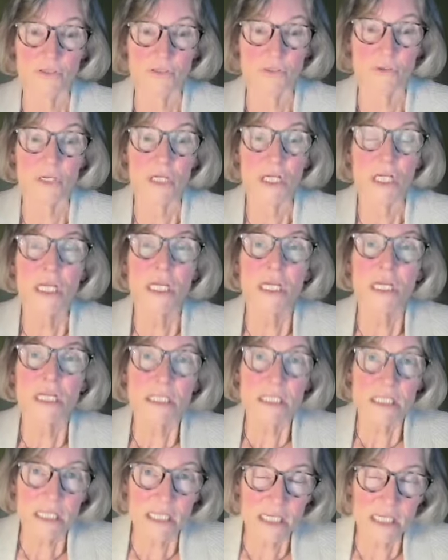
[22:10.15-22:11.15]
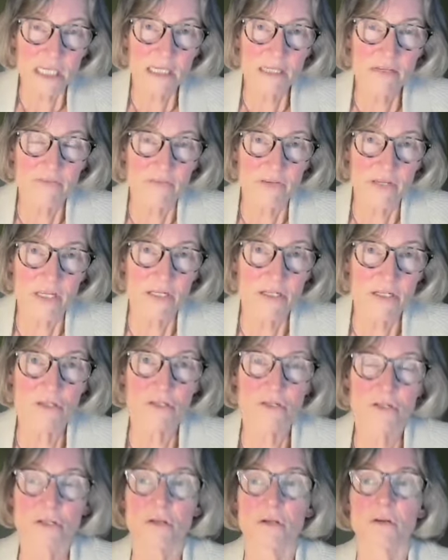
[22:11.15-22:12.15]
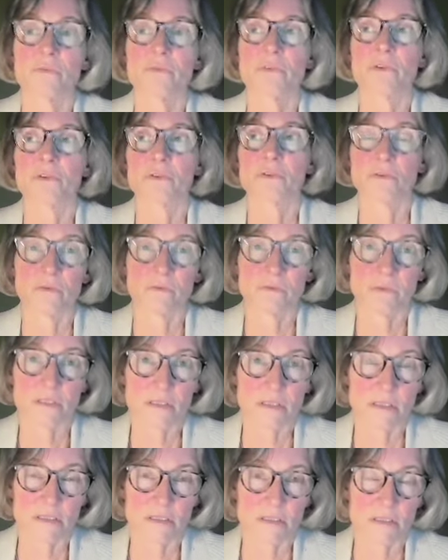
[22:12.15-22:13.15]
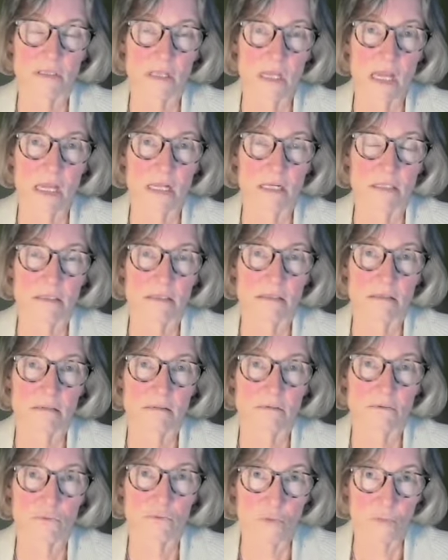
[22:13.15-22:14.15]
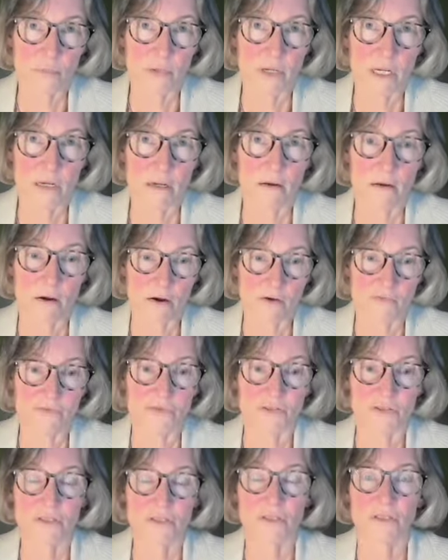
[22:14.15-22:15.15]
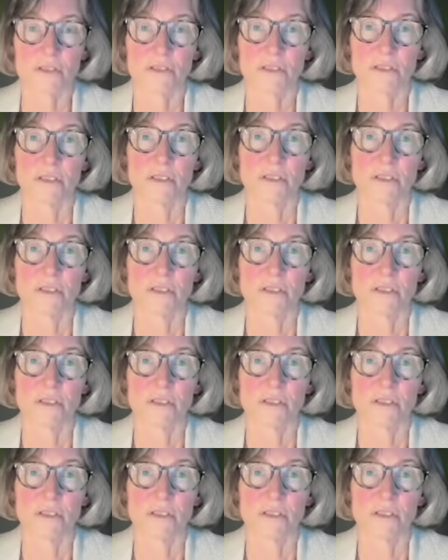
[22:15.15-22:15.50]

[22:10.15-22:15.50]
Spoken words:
So take advantage of the services that COPEC offers.